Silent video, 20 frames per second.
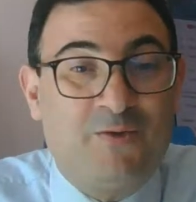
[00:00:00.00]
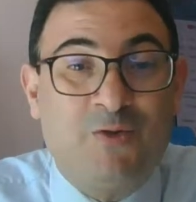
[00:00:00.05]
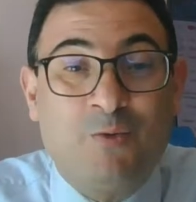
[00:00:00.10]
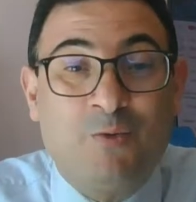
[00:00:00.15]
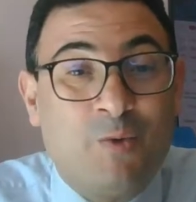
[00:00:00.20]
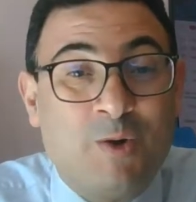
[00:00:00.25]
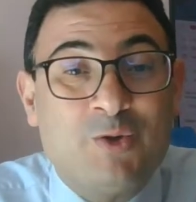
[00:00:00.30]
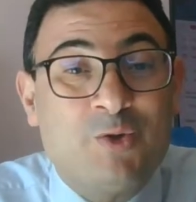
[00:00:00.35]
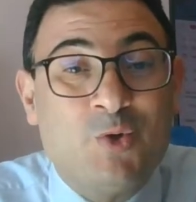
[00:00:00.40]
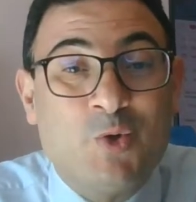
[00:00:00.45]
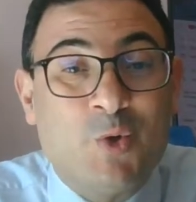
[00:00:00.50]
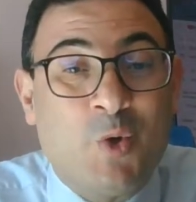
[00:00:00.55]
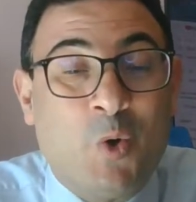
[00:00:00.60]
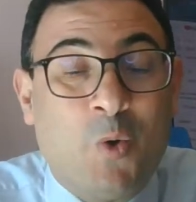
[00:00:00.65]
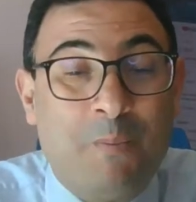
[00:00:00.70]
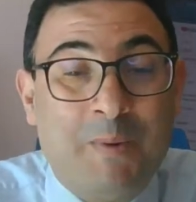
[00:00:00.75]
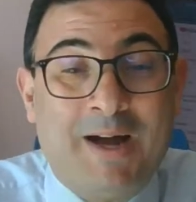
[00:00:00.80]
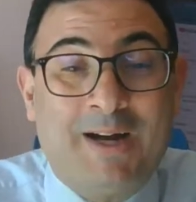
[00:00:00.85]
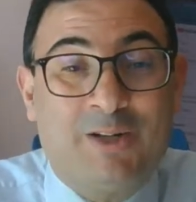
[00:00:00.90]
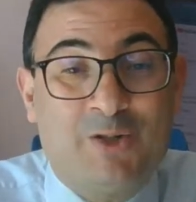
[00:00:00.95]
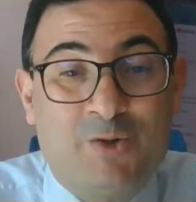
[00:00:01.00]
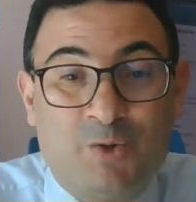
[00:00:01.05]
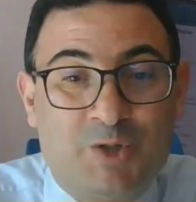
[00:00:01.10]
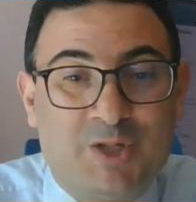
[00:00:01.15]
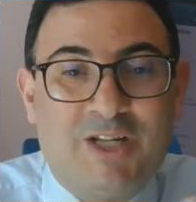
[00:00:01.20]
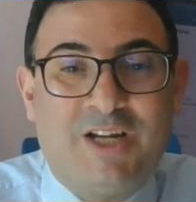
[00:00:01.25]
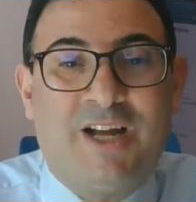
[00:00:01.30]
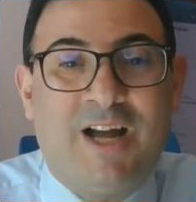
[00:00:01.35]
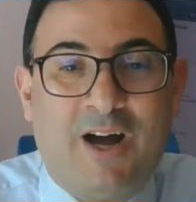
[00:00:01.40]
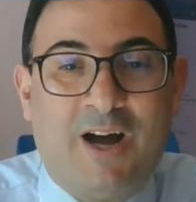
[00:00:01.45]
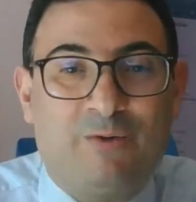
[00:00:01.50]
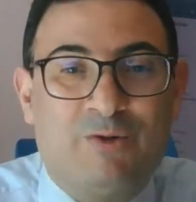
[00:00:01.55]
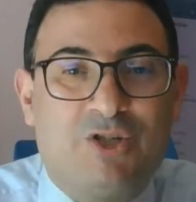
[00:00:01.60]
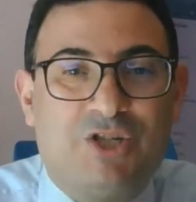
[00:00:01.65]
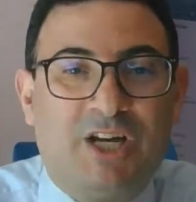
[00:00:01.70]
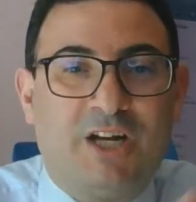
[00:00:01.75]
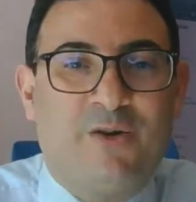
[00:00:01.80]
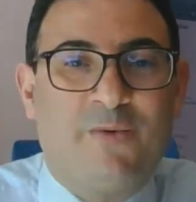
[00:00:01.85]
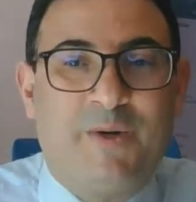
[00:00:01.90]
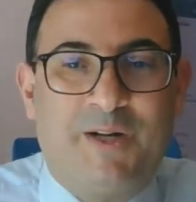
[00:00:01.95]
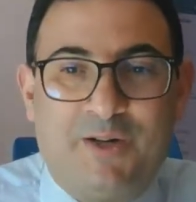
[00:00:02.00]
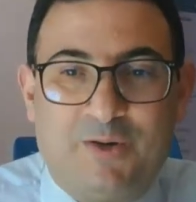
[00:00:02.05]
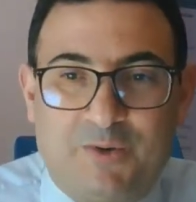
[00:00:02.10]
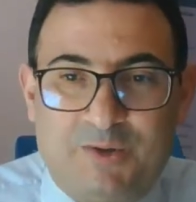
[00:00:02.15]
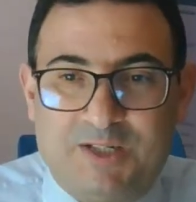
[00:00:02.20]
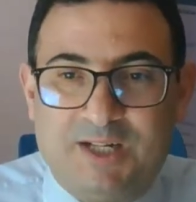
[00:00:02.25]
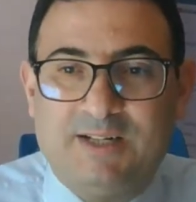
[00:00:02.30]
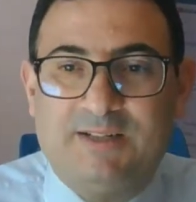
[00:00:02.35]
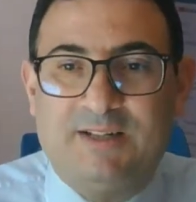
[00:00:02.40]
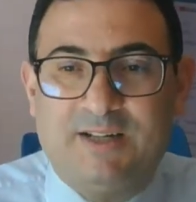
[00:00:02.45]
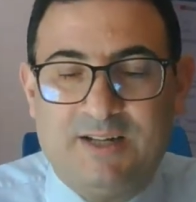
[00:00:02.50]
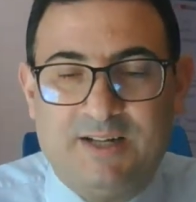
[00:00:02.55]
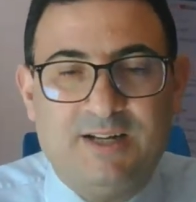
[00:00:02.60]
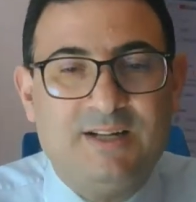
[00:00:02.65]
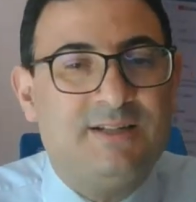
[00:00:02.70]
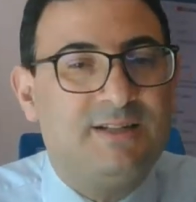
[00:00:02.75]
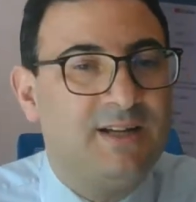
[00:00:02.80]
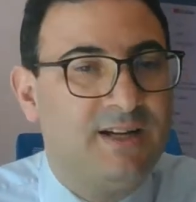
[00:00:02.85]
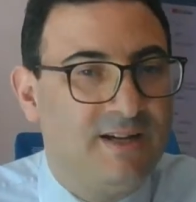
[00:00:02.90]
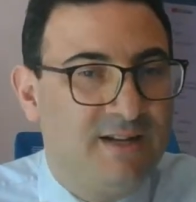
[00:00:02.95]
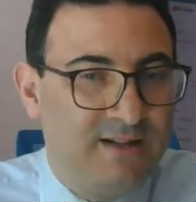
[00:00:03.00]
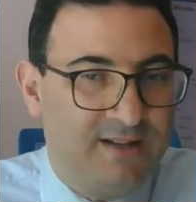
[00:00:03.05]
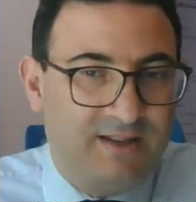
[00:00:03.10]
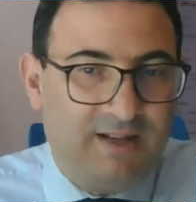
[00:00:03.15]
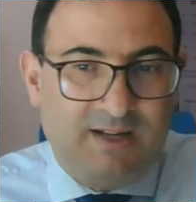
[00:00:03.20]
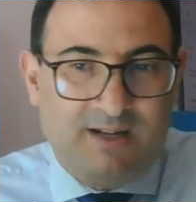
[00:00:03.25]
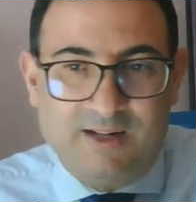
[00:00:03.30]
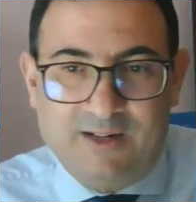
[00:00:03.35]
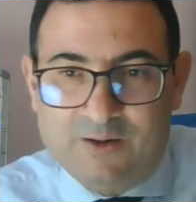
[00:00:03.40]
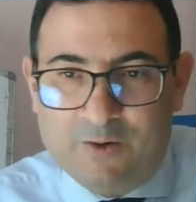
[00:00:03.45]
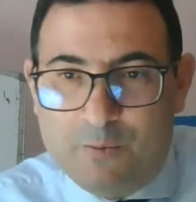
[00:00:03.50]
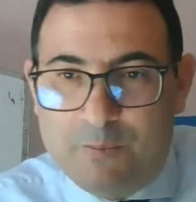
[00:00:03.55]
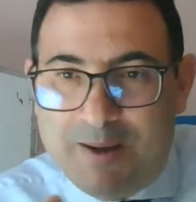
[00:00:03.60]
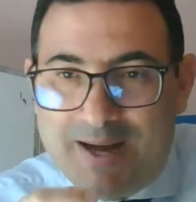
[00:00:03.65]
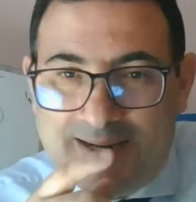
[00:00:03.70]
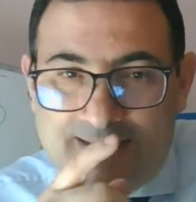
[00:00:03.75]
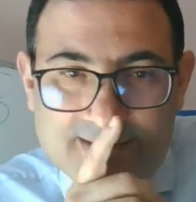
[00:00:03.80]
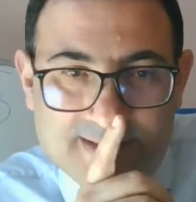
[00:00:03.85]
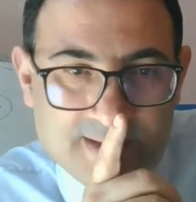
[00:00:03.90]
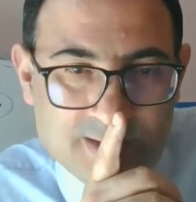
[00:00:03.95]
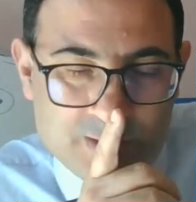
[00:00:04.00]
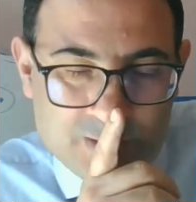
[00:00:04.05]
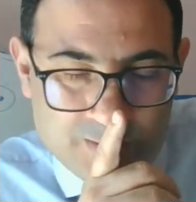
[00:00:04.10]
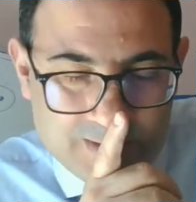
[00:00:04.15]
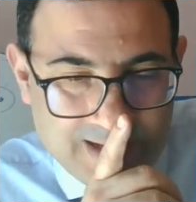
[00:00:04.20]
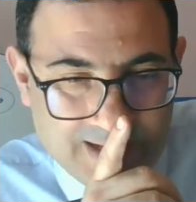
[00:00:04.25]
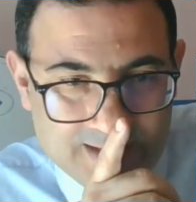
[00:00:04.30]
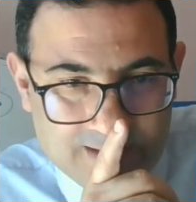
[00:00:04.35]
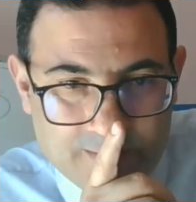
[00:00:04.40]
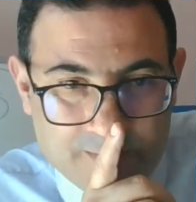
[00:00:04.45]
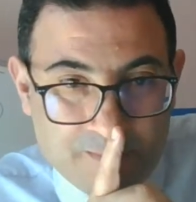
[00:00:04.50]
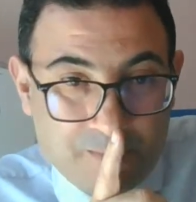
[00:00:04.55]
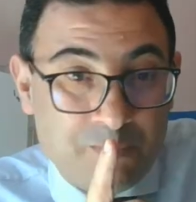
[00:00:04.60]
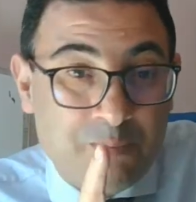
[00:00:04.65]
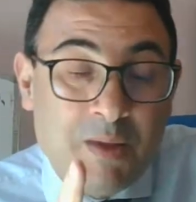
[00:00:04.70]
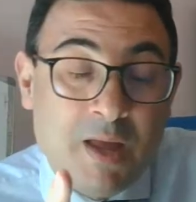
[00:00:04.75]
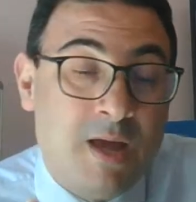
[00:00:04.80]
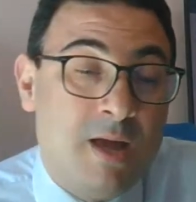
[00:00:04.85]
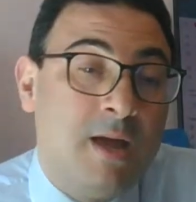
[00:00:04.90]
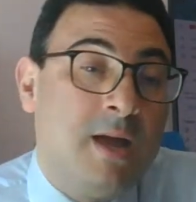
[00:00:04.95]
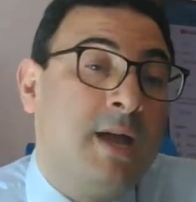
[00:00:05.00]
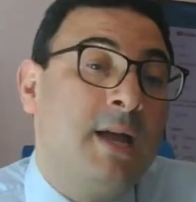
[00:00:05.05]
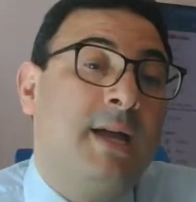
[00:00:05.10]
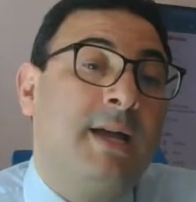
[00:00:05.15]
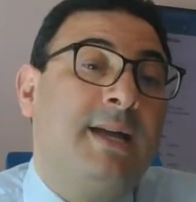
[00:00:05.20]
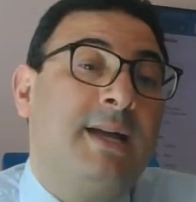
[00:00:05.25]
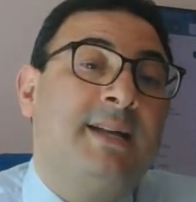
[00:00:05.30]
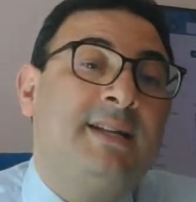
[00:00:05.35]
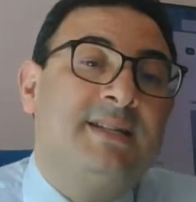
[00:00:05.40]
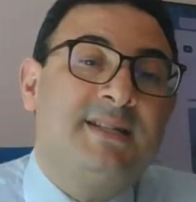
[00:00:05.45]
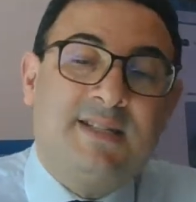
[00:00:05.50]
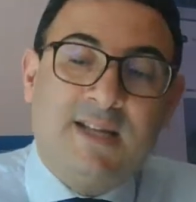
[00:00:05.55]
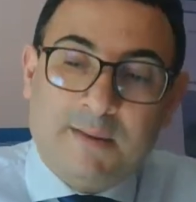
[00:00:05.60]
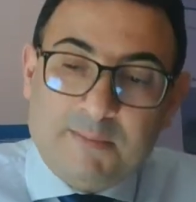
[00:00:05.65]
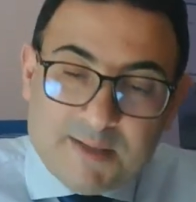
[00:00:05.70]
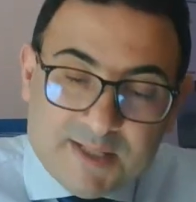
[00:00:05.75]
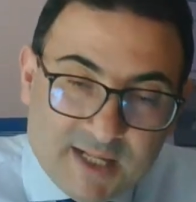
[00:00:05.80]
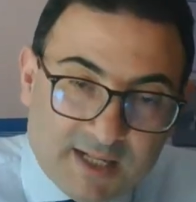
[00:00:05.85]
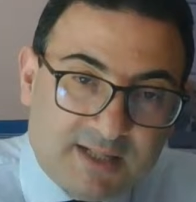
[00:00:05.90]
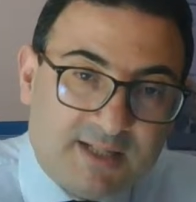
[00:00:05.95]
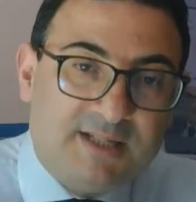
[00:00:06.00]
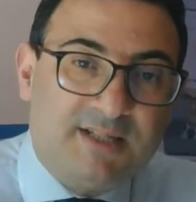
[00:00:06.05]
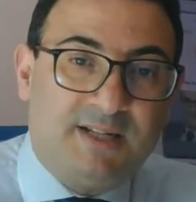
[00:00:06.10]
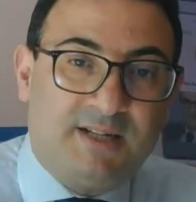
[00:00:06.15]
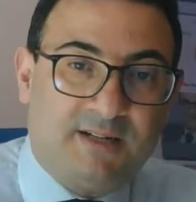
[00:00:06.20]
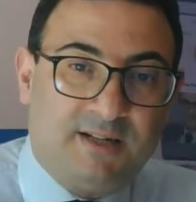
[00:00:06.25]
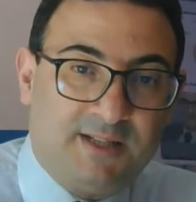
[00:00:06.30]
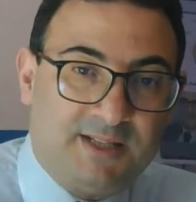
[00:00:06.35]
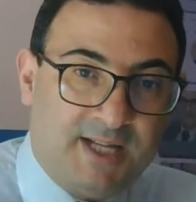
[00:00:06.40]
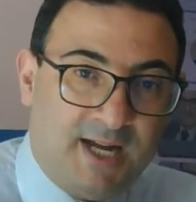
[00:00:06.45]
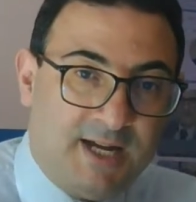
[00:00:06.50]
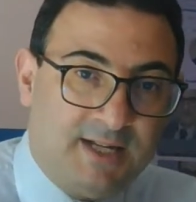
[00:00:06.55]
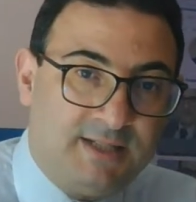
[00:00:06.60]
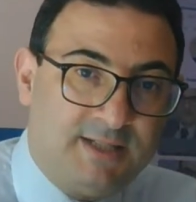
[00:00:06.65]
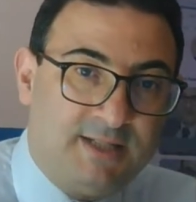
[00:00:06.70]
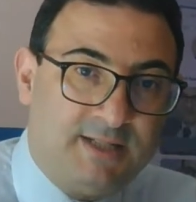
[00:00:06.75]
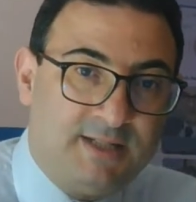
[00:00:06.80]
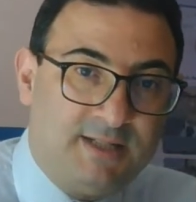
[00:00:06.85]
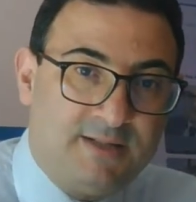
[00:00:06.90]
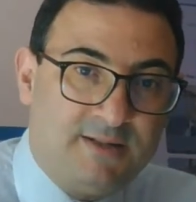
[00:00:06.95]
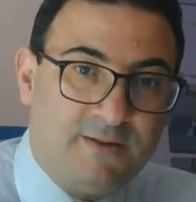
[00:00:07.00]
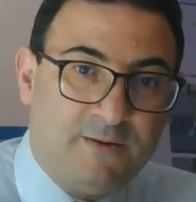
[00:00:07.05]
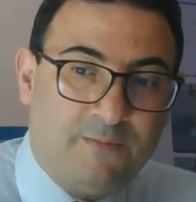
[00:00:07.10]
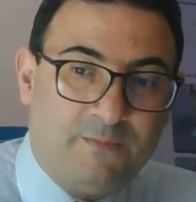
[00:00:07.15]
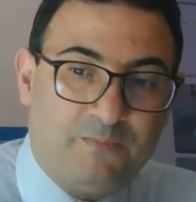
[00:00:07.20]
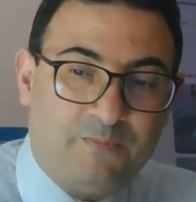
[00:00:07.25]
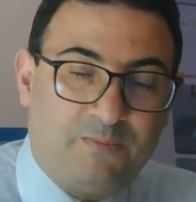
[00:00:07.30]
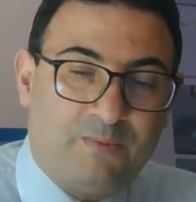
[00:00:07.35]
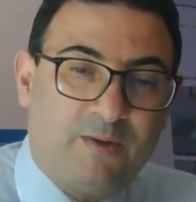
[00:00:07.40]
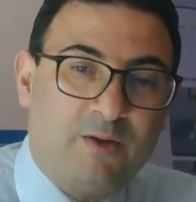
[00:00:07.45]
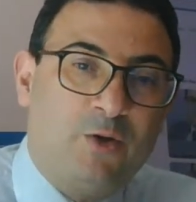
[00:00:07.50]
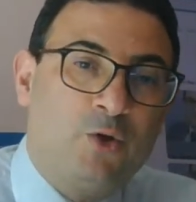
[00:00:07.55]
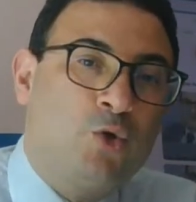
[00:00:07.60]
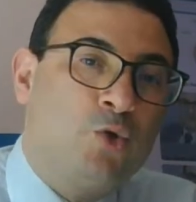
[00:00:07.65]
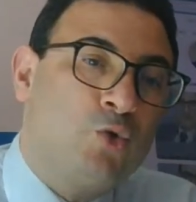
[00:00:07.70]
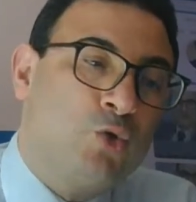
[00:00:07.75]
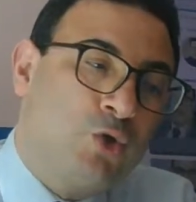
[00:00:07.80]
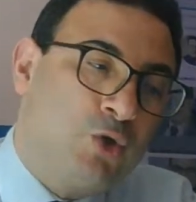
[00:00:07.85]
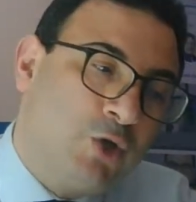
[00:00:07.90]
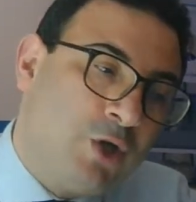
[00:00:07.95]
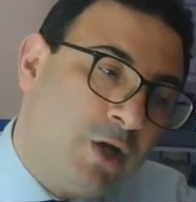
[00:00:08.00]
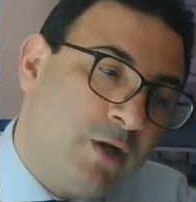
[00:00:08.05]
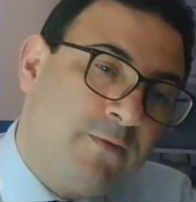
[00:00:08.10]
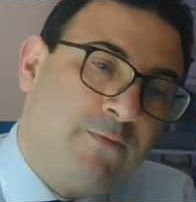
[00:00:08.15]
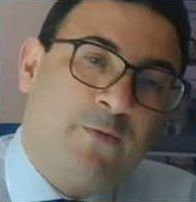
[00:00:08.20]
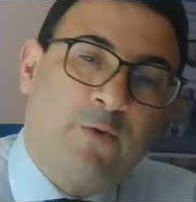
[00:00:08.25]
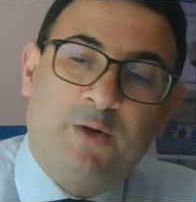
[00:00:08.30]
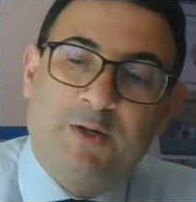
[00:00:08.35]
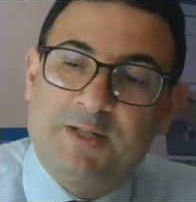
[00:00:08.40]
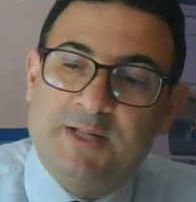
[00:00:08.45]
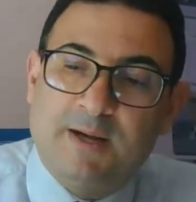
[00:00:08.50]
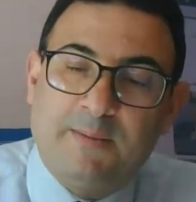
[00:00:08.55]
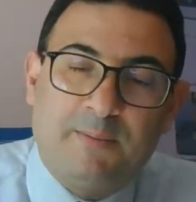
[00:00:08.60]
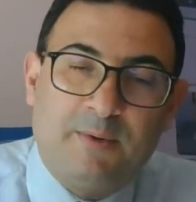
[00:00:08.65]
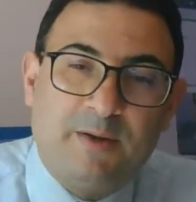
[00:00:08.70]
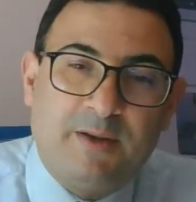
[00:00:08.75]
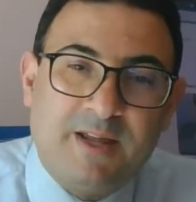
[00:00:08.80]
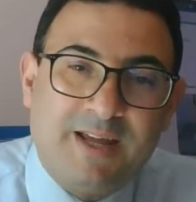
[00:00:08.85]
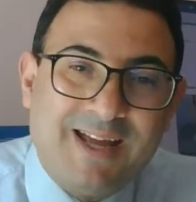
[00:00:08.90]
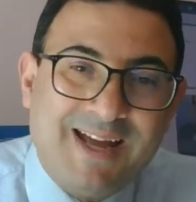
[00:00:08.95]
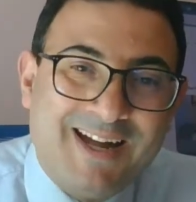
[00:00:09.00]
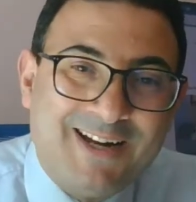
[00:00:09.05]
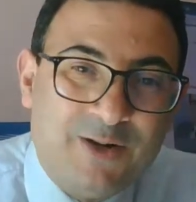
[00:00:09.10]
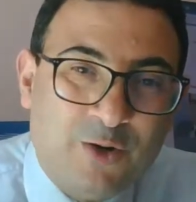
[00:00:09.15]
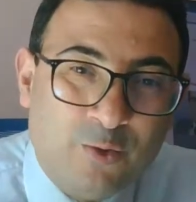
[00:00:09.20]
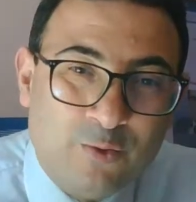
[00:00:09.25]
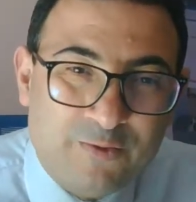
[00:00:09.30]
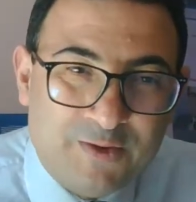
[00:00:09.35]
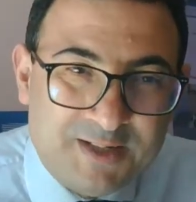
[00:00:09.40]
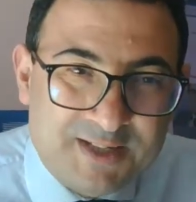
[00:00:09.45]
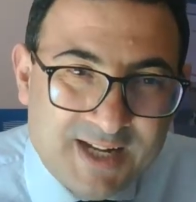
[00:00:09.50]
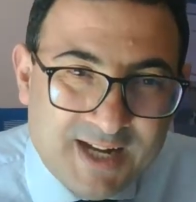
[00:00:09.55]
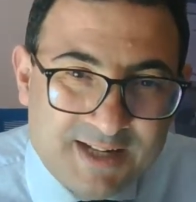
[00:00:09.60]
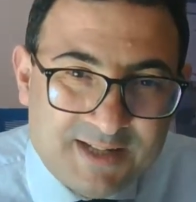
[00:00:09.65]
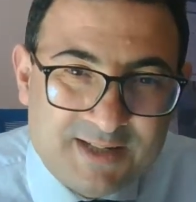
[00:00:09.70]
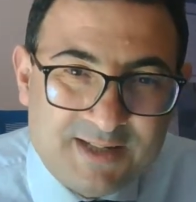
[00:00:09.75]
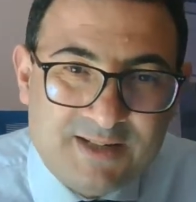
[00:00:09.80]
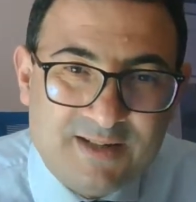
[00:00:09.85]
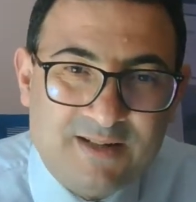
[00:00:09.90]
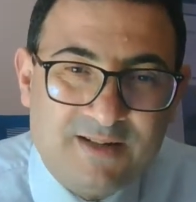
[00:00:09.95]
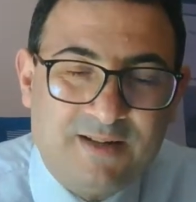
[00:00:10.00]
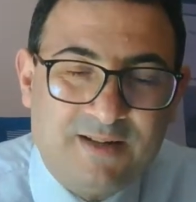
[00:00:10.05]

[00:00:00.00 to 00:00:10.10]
they want to go back to see how genuine your data is, they can go back to that. In some statistical tests, you see, for example, the ANOVA test.